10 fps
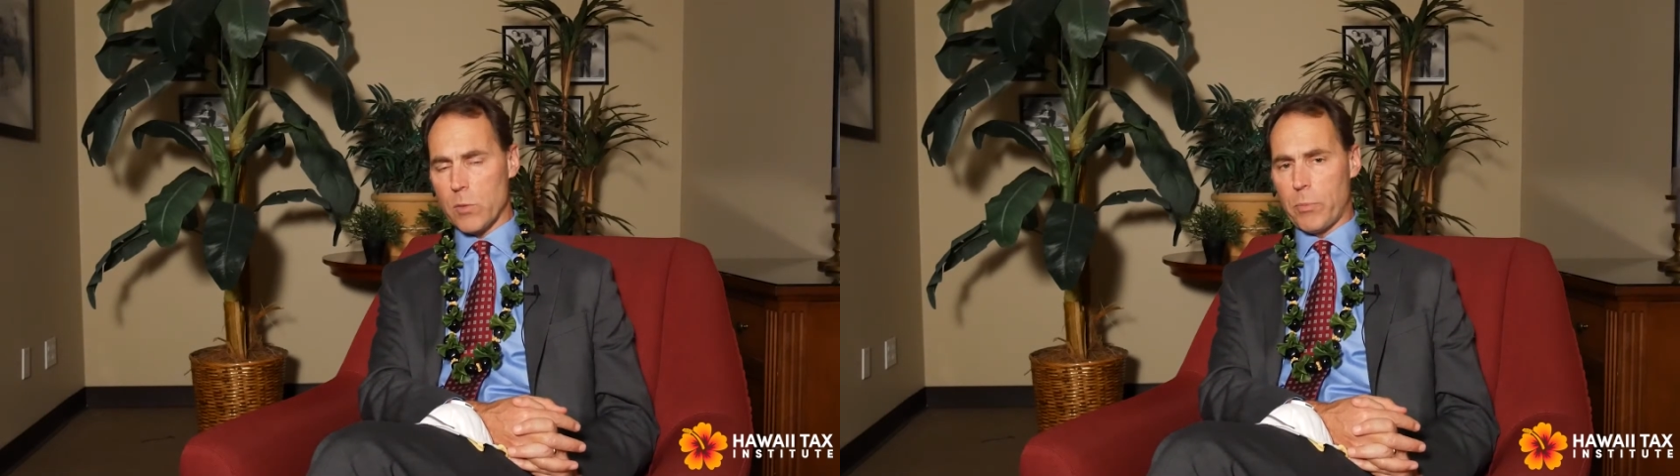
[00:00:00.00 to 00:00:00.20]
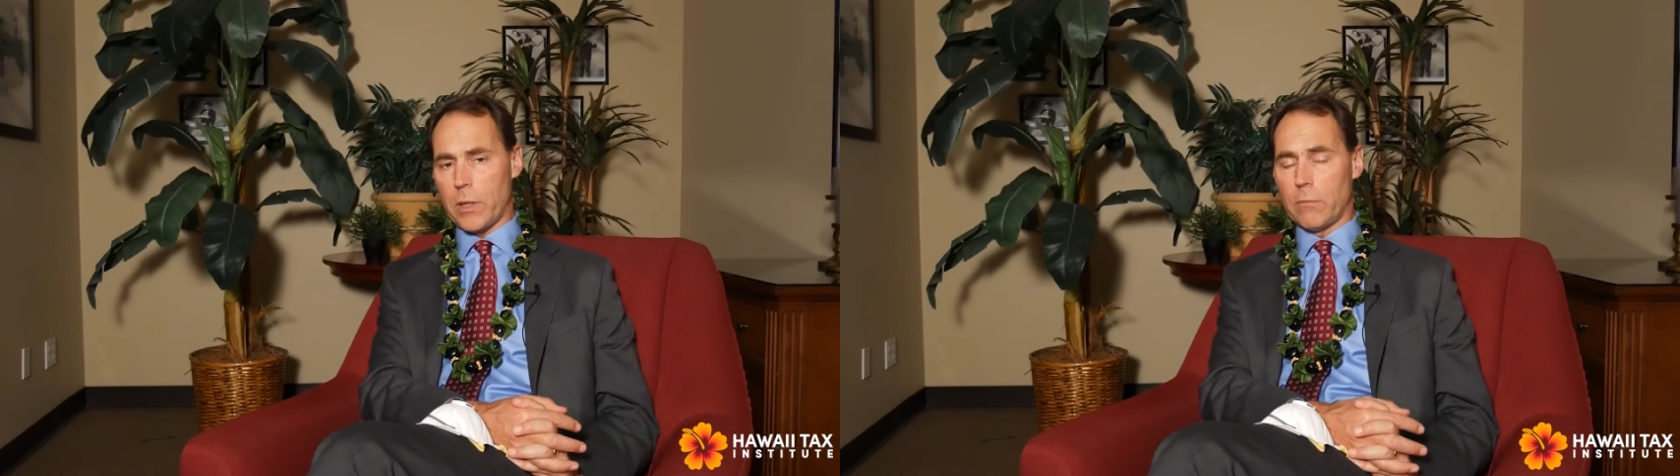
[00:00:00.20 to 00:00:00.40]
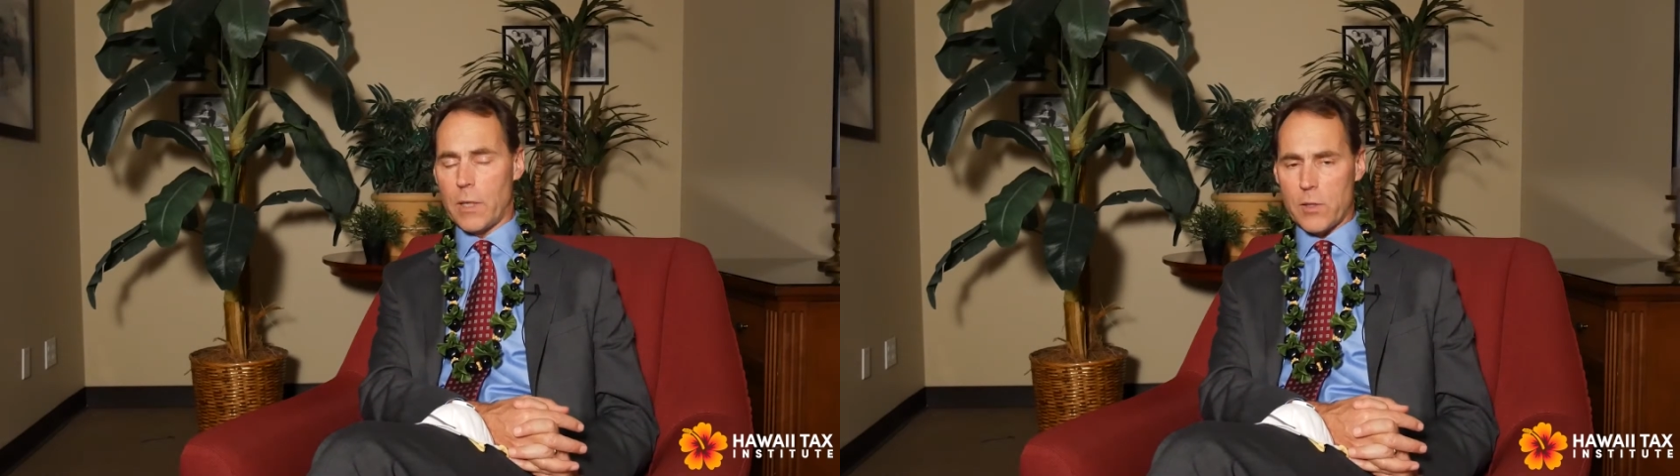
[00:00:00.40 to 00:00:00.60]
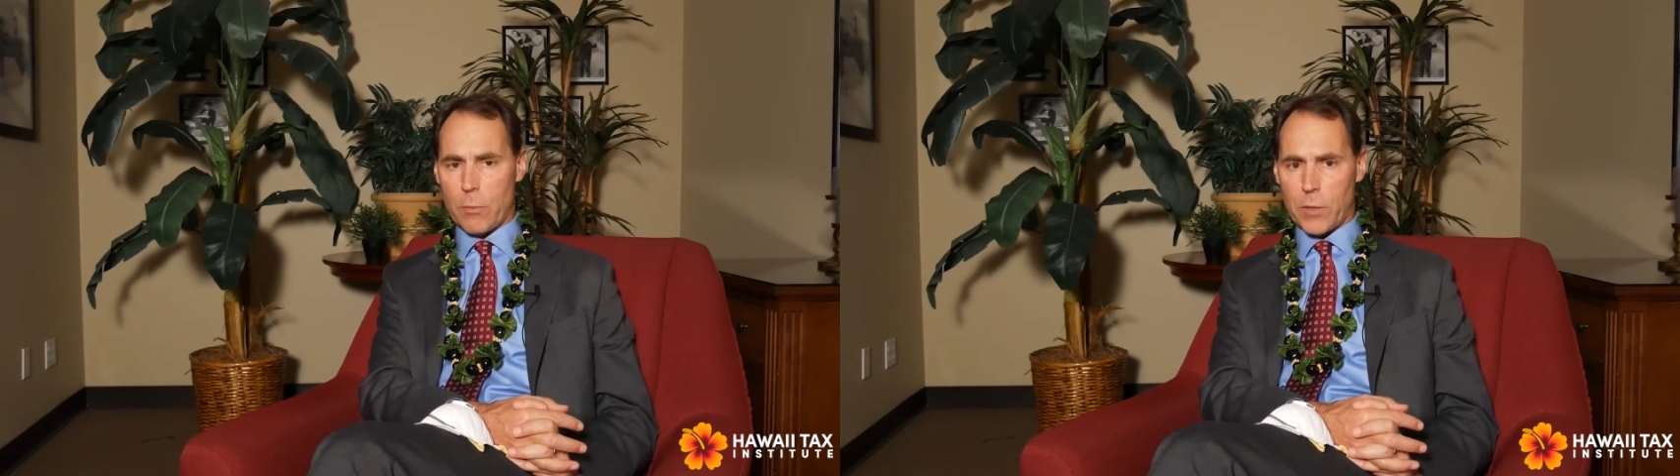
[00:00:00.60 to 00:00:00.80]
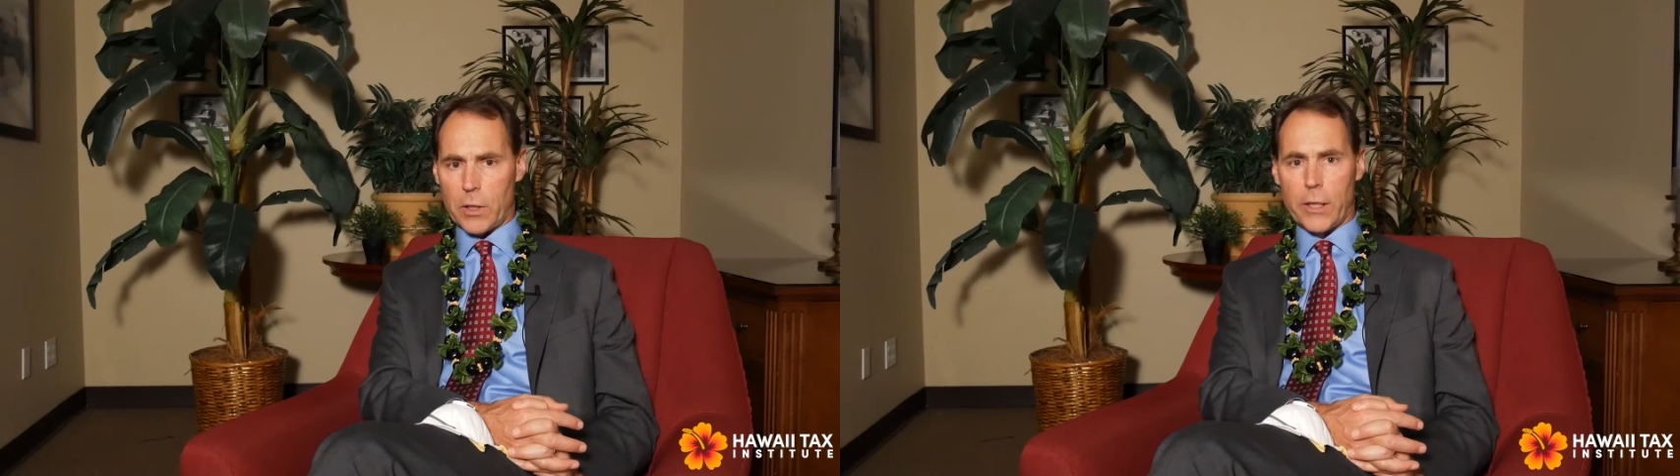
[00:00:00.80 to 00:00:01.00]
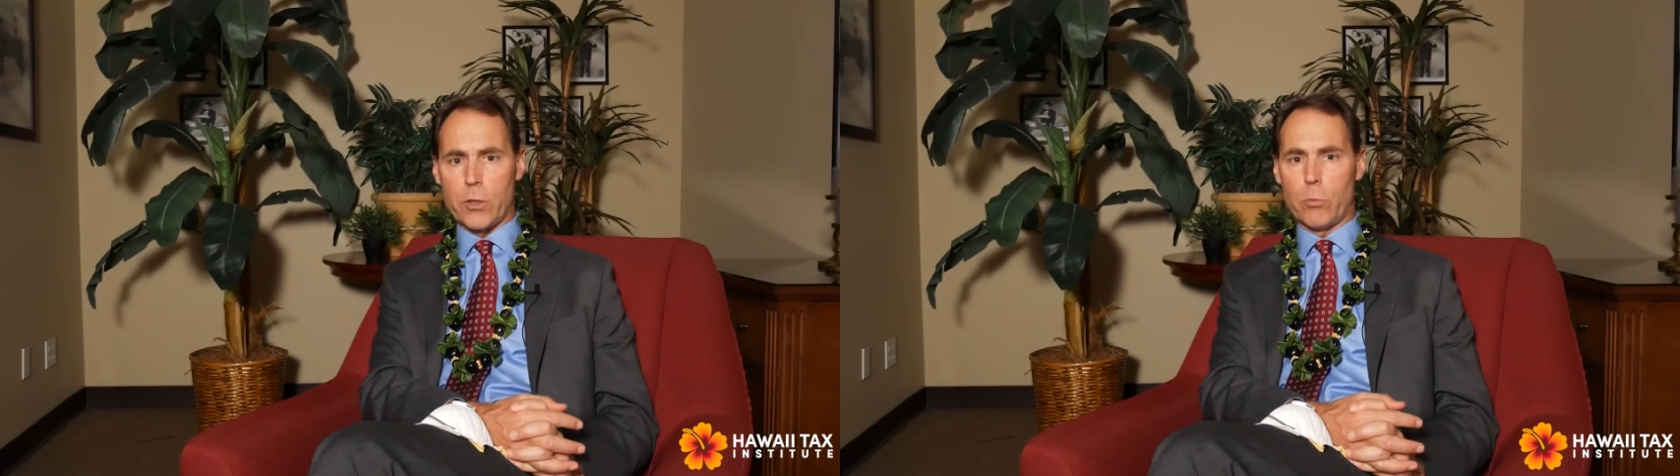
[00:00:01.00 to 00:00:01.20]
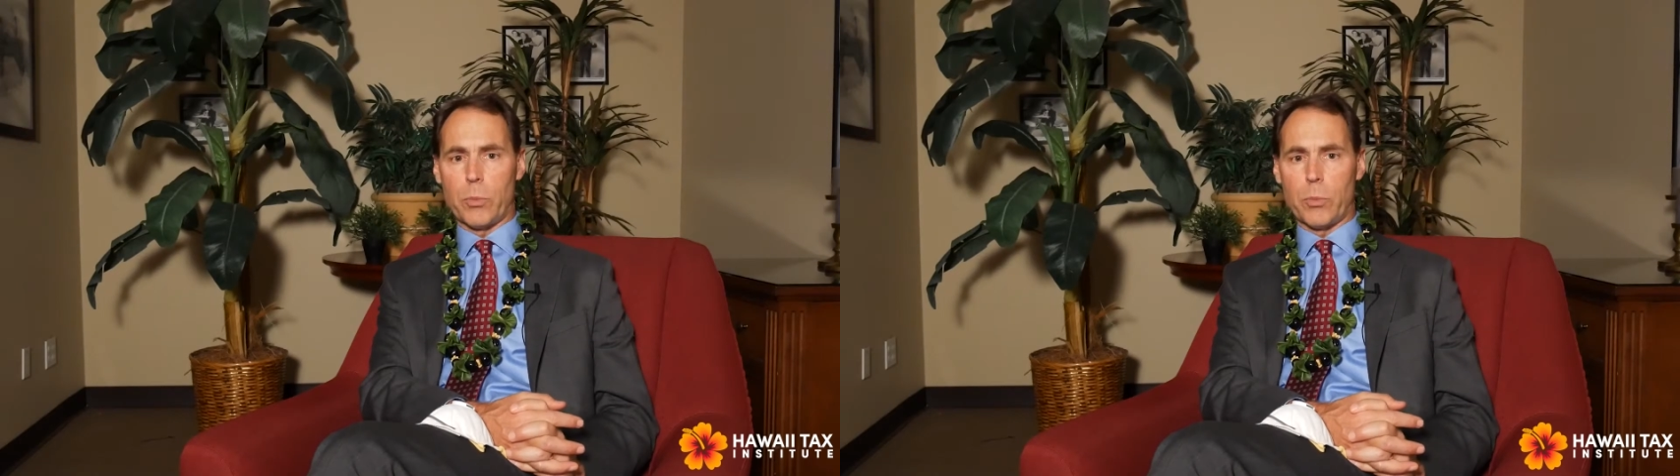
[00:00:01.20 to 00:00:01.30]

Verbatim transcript: but it's something that I do